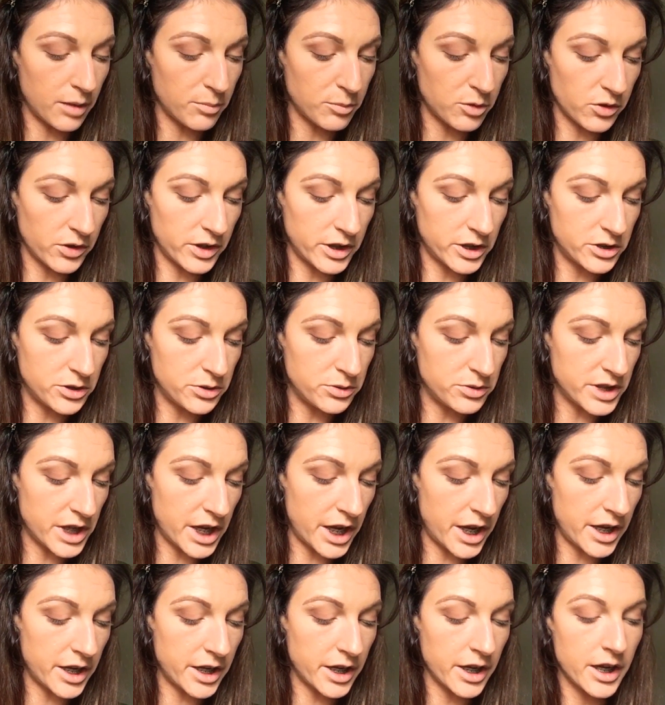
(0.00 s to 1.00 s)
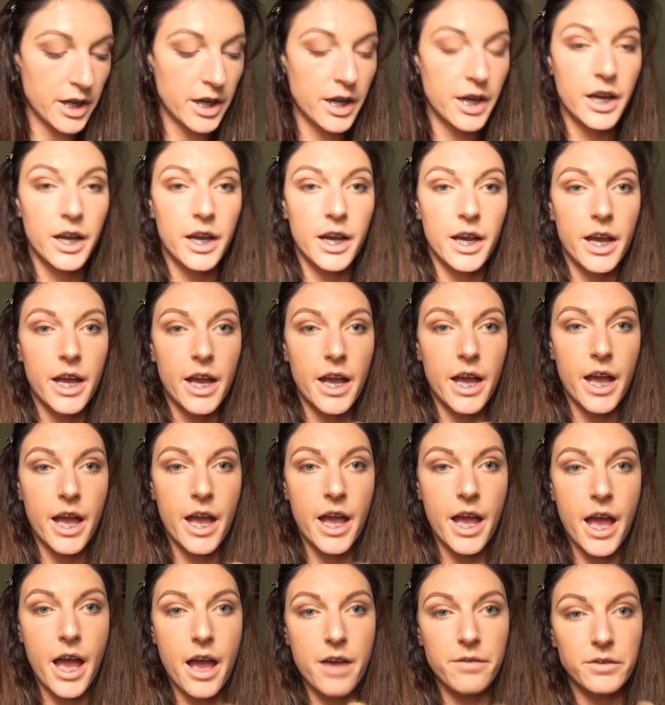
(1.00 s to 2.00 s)
And I'm going to take
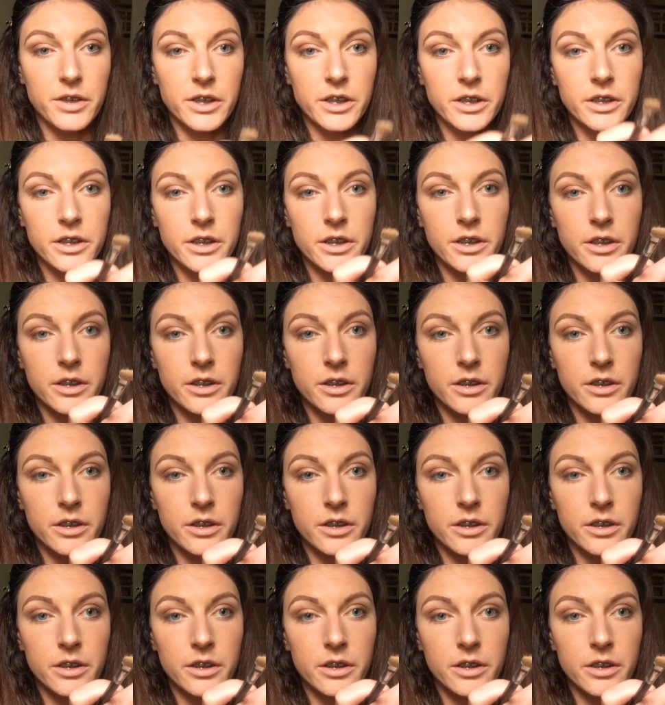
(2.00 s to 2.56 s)
Heaven